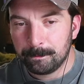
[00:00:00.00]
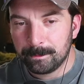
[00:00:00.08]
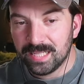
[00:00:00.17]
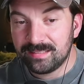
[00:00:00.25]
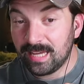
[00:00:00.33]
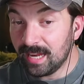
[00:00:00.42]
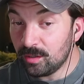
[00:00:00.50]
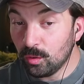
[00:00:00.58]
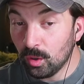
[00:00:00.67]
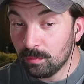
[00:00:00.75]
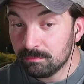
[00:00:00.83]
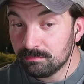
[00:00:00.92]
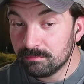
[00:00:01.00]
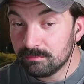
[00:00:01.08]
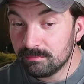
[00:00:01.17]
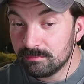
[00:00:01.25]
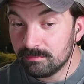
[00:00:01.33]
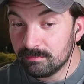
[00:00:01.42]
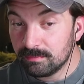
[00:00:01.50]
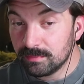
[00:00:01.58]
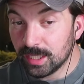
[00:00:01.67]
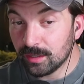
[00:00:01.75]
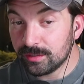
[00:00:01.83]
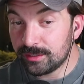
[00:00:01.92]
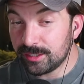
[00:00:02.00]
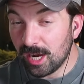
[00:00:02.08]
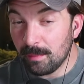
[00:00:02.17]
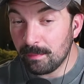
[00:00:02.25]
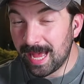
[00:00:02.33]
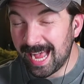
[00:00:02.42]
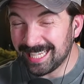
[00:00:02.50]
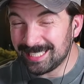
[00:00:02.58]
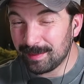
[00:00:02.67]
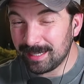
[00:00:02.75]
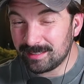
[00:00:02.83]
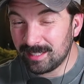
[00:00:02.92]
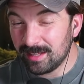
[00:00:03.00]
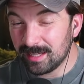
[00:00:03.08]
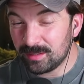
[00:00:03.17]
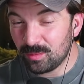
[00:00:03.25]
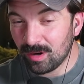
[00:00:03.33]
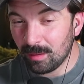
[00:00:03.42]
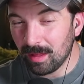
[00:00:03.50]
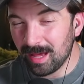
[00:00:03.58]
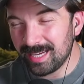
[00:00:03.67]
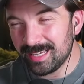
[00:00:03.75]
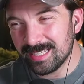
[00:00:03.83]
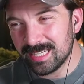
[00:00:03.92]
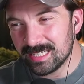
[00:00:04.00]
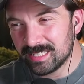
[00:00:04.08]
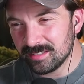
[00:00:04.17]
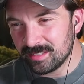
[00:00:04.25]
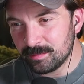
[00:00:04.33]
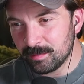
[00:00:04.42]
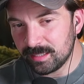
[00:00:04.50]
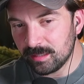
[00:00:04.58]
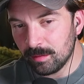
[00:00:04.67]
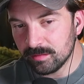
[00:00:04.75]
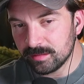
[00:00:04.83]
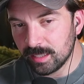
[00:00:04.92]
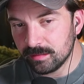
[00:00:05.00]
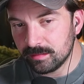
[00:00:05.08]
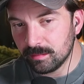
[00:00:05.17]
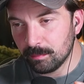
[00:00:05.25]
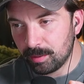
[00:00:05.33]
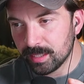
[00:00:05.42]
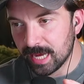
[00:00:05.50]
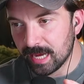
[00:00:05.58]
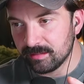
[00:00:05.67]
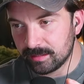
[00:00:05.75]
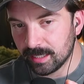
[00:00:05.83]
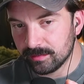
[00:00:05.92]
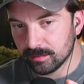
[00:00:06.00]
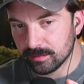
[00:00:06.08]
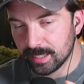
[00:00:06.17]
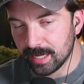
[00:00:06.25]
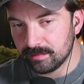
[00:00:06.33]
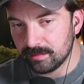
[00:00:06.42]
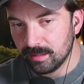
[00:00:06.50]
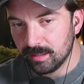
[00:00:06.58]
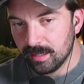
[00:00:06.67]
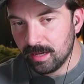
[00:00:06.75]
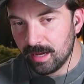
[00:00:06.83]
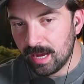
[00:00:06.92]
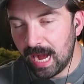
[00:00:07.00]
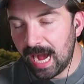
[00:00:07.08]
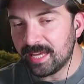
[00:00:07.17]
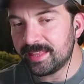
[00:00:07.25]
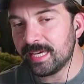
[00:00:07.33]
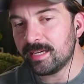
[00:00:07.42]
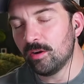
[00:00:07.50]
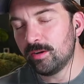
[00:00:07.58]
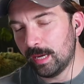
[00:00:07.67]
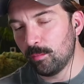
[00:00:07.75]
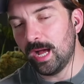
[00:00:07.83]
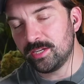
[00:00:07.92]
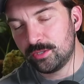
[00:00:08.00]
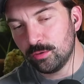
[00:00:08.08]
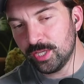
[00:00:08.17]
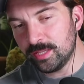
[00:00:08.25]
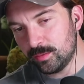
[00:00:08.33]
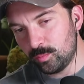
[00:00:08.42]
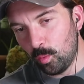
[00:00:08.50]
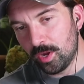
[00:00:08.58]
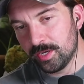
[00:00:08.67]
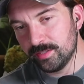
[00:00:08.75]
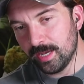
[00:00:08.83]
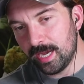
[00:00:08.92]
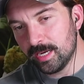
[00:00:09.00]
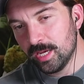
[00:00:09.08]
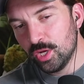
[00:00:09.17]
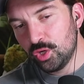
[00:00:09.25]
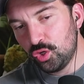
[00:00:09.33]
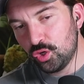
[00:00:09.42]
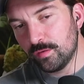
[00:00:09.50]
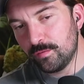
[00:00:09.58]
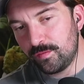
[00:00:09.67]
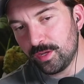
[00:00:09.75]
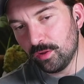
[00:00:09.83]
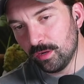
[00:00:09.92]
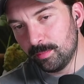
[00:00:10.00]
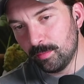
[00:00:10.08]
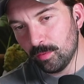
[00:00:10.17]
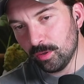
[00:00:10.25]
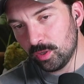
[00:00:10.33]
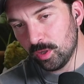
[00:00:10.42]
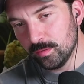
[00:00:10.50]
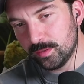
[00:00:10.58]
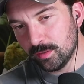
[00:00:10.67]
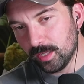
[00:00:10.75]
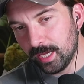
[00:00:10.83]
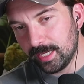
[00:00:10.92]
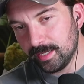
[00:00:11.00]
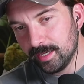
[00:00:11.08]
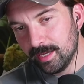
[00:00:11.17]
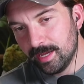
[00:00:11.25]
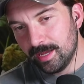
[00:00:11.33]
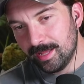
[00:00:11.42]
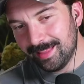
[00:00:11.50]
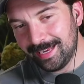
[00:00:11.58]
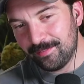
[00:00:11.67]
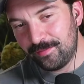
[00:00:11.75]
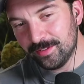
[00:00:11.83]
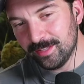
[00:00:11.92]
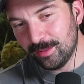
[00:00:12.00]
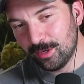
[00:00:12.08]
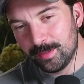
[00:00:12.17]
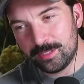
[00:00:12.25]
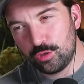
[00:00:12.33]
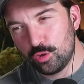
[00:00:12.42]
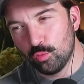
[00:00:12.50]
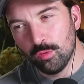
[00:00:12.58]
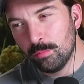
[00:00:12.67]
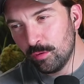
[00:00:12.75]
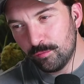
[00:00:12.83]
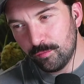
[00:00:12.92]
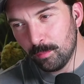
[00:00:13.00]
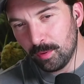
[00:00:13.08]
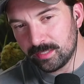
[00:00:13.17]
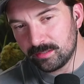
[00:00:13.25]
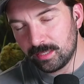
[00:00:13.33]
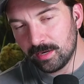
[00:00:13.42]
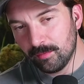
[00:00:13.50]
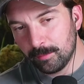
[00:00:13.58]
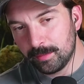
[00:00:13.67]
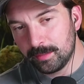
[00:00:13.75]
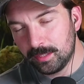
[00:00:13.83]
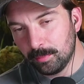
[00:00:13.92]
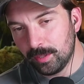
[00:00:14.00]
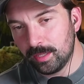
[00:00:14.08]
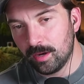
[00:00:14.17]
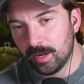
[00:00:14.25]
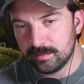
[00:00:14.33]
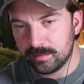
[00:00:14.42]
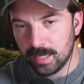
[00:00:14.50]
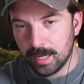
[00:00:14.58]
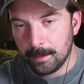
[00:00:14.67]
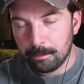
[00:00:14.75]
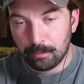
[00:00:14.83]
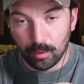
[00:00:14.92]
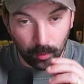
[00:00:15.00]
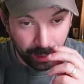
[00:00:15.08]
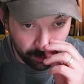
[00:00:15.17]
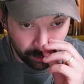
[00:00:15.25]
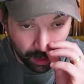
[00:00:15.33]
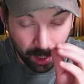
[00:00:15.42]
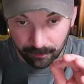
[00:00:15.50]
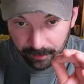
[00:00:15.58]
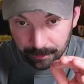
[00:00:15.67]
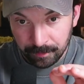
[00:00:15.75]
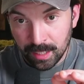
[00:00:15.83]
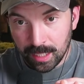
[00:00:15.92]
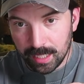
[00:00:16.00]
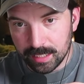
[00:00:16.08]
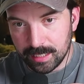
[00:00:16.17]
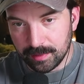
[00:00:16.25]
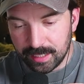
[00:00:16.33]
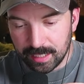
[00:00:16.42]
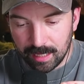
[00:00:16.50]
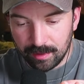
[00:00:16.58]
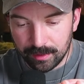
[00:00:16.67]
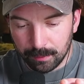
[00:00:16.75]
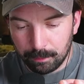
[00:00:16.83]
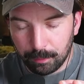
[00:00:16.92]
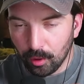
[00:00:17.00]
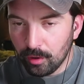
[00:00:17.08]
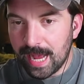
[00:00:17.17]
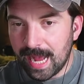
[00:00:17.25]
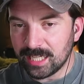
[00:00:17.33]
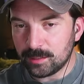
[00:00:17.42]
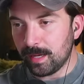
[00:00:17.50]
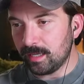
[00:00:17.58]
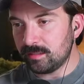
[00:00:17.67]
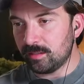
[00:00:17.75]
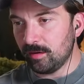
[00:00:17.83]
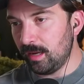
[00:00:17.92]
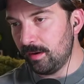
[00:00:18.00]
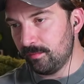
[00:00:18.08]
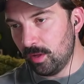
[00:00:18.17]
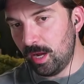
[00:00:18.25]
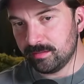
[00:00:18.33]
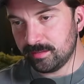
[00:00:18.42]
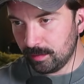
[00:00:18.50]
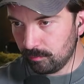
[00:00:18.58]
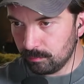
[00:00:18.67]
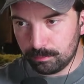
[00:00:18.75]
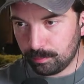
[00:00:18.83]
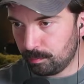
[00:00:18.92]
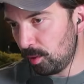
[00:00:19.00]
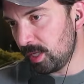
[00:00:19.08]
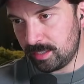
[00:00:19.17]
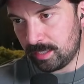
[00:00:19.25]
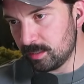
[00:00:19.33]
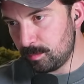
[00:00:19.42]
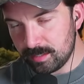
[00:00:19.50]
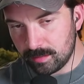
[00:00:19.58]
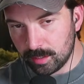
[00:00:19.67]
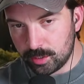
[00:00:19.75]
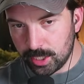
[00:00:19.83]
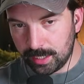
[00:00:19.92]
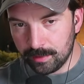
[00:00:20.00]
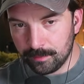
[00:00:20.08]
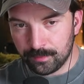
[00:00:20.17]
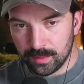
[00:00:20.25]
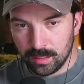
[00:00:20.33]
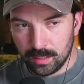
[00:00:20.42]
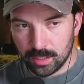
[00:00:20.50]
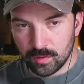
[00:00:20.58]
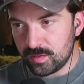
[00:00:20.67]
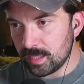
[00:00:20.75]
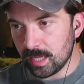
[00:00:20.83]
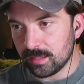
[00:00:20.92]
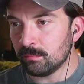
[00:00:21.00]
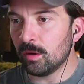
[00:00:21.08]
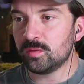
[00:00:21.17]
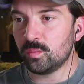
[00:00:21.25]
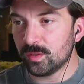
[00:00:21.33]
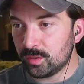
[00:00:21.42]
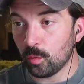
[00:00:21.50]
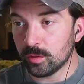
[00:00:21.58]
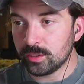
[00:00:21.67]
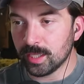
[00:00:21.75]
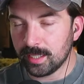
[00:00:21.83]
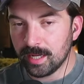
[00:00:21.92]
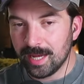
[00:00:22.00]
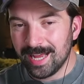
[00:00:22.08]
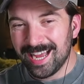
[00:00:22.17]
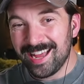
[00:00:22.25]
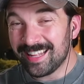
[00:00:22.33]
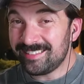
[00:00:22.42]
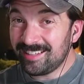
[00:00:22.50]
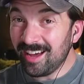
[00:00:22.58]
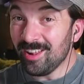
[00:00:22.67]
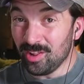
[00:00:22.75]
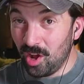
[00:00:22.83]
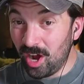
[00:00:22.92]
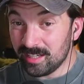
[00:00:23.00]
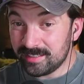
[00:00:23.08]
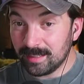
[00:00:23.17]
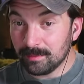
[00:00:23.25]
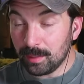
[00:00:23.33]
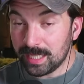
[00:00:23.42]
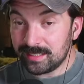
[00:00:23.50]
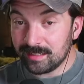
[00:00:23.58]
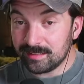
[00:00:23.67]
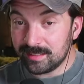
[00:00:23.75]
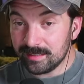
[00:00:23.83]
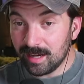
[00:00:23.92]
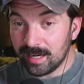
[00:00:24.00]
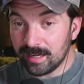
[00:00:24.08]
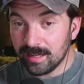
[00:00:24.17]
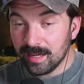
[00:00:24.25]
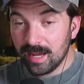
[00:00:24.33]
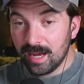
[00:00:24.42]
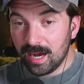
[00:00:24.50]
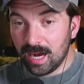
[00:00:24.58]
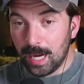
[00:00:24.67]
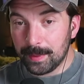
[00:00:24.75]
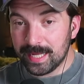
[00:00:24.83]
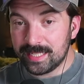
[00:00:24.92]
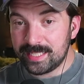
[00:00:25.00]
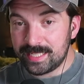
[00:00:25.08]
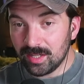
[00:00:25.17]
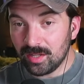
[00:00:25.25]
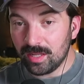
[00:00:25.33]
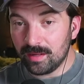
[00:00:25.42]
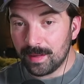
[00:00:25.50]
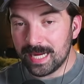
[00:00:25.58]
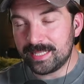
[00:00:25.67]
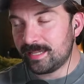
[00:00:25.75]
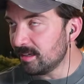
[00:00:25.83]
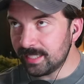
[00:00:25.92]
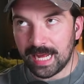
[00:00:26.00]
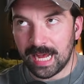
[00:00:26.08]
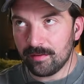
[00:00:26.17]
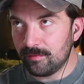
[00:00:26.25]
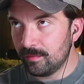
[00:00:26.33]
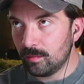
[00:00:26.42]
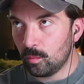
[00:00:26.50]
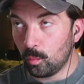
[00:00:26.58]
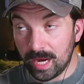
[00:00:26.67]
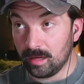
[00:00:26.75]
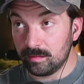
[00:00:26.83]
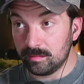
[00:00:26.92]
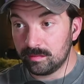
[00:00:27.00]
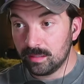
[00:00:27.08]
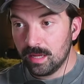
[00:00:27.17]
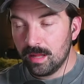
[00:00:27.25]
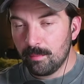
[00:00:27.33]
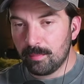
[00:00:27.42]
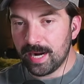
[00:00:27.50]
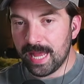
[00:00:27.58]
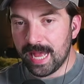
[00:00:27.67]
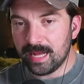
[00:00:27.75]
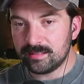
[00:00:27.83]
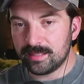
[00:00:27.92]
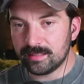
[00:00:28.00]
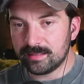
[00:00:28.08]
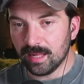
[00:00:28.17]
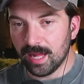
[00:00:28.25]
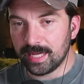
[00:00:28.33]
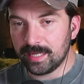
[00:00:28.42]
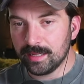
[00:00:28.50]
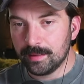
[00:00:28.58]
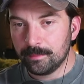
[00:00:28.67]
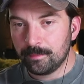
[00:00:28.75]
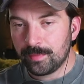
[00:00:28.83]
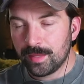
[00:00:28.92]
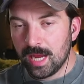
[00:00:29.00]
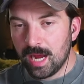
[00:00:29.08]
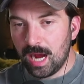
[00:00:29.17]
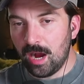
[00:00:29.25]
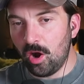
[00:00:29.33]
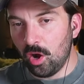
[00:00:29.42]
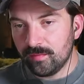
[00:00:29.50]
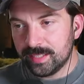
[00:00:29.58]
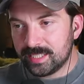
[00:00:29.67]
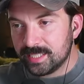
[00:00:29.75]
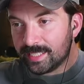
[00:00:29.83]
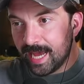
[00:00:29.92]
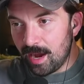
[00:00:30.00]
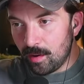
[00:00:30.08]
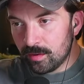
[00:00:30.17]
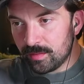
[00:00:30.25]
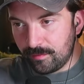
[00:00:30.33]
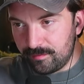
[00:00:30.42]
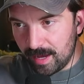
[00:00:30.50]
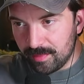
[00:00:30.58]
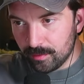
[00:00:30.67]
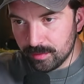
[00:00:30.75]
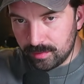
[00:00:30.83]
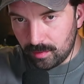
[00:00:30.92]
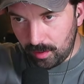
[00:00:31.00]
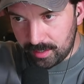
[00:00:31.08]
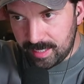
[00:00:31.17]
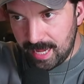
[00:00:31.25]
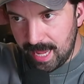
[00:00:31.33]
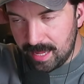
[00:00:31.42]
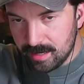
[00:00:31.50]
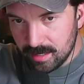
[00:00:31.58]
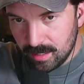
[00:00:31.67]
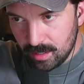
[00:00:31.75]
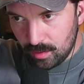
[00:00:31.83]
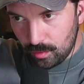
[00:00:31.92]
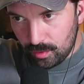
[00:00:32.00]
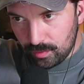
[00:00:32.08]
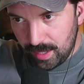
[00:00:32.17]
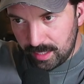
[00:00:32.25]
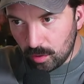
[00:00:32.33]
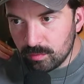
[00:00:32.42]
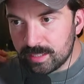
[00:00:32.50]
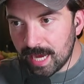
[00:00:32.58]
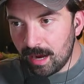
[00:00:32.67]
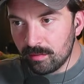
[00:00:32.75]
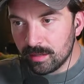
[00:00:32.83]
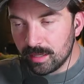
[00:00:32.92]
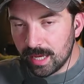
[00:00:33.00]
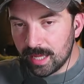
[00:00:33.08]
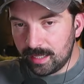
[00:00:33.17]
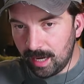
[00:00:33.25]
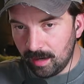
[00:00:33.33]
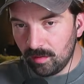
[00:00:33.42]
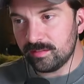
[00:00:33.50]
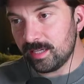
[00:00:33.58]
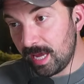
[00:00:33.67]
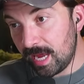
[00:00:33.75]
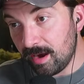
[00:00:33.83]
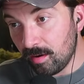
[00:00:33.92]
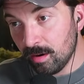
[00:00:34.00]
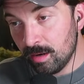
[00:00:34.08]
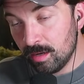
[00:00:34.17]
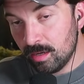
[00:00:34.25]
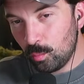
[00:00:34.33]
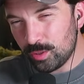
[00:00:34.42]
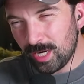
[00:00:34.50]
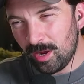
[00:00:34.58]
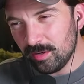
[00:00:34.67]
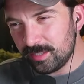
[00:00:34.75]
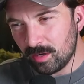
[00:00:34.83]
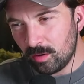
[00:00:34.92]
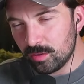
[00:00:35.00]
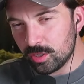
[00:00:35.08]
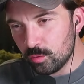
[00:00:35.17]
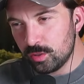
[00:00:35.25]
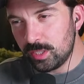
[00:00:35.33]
it's kind of cool. There's some aspects to this where I'm like, does this make the most sense? But yes, the answer is yes. I think, okay, well, I do think this one design could feel a little bit more closer to like it feels a little bit too removed from Blaziken, if I'm being completely honest. But what I love is that the bird aspects that are kind of lost, like Blaziken's based on a chicken. You see that the most with Torchic. That's kind of lost in Blaziken's design. It doesn't have wings, but it has this like, all of its down, the feathers on its head, they go down and it kind of looks like hair, which I honestly don't usually